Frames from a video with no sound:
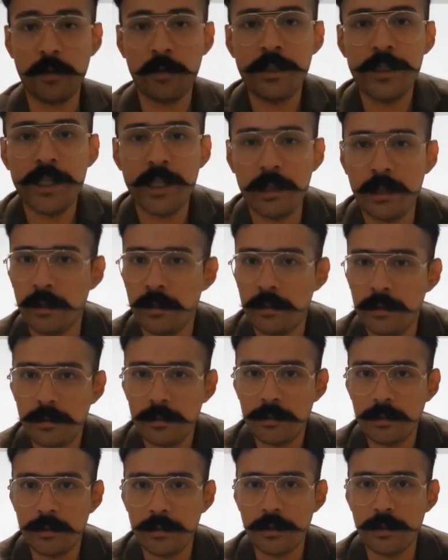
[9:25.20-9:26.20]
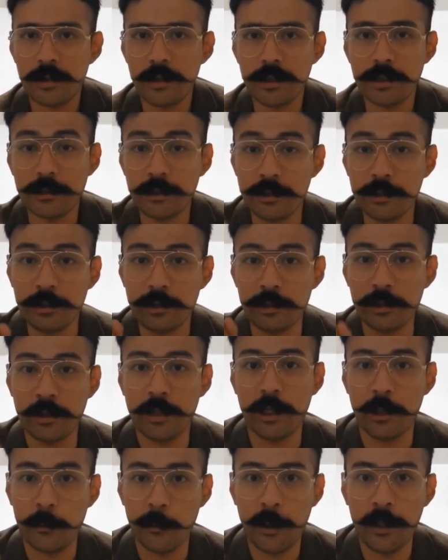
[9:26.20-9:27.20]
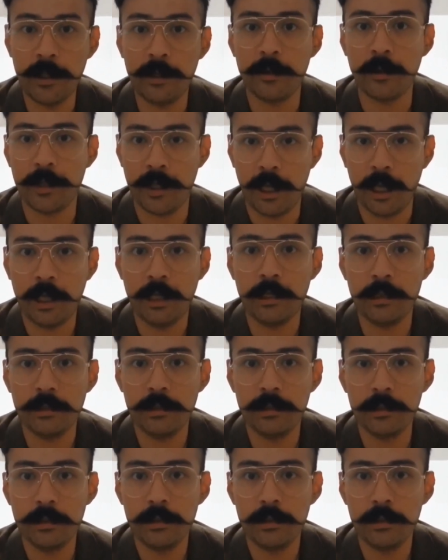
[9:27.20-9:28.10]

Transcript: But if you don't yell, you can win,